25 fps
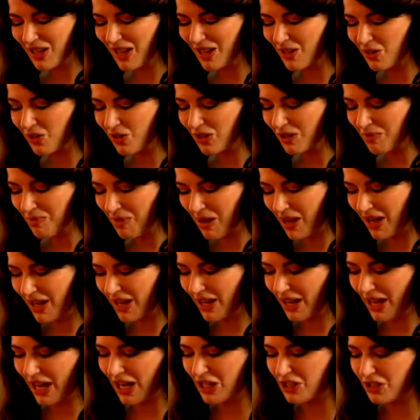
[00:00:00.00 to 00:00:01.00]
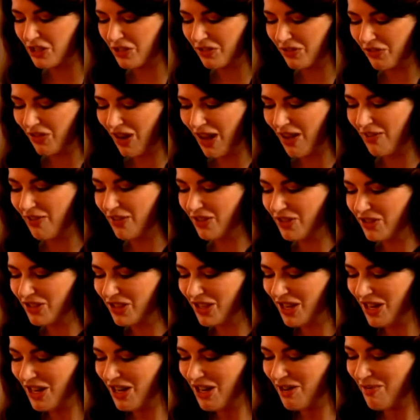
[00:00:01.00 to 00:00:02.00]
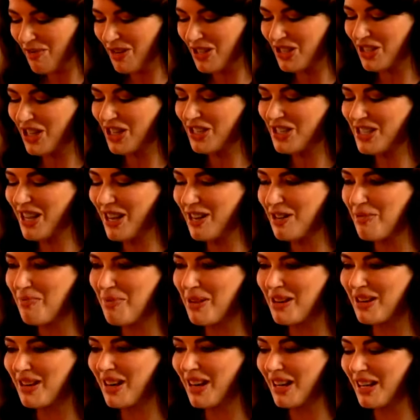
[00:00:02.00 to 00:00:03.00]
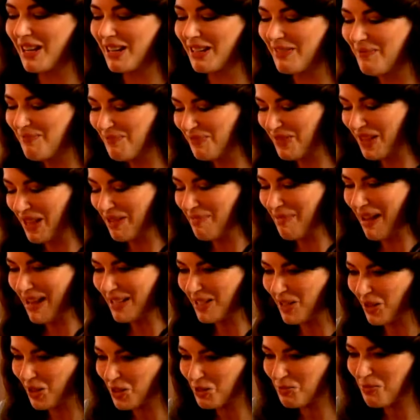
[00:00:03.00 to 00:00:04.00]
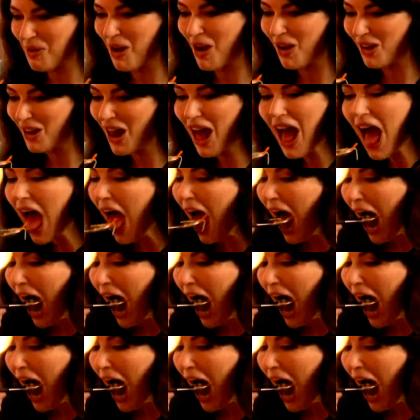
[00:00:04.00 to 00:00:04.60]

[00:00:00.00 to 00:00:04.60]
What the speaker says: I call it my Asian flavours, which does sound a bit like a massage parlour.